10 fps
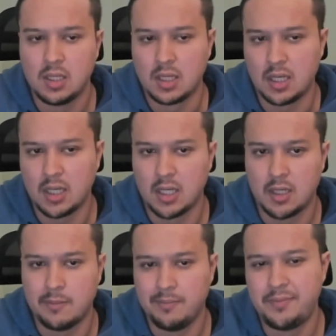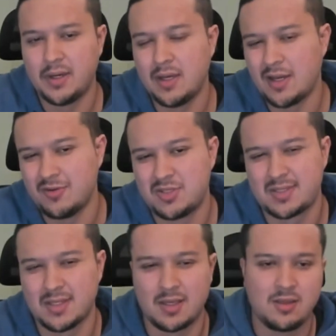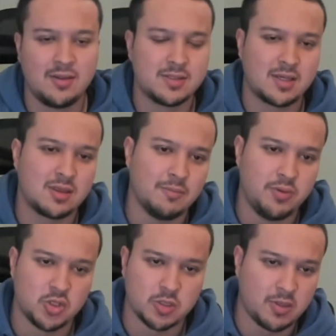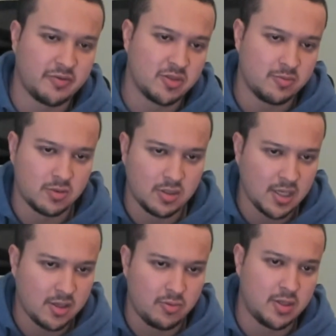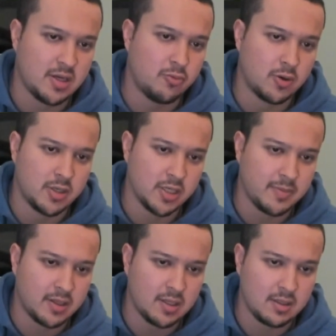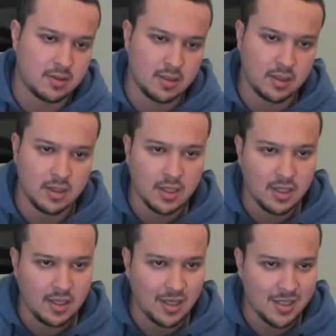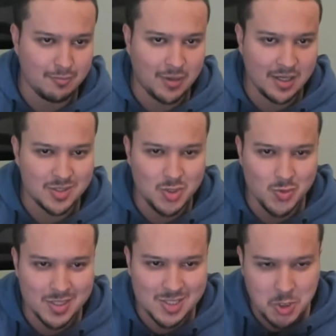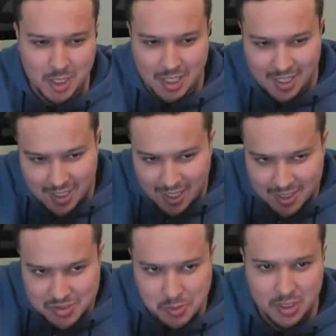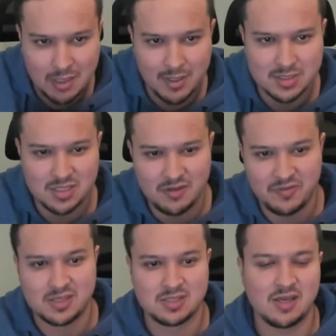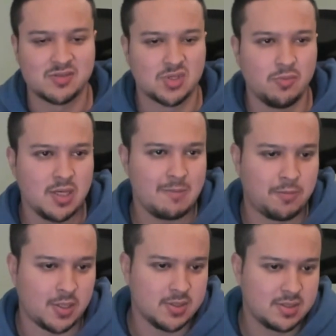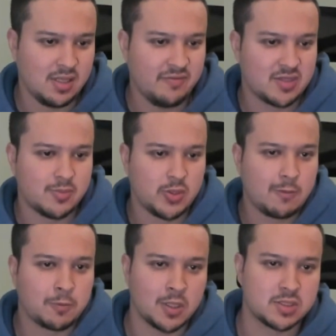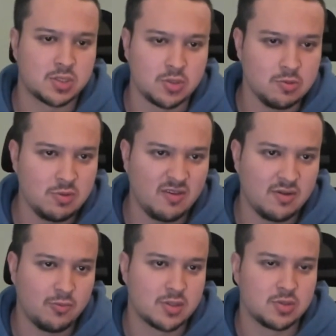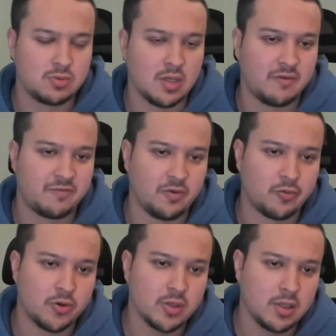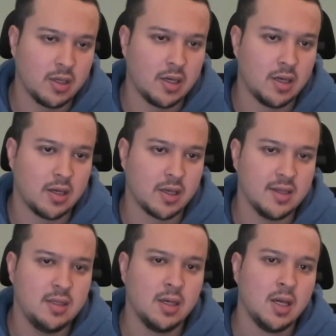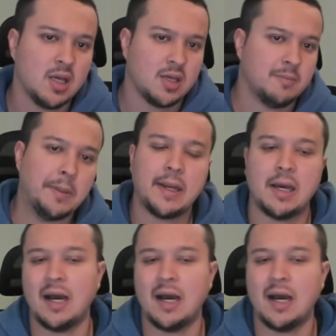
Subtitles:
but I was just like, let's get the bishop off the board. I don't want to worry about anything. And by doing so, I kind of had to worry about stuff because they have so many pawns left. I'm only +2, even with a full rook ahead. But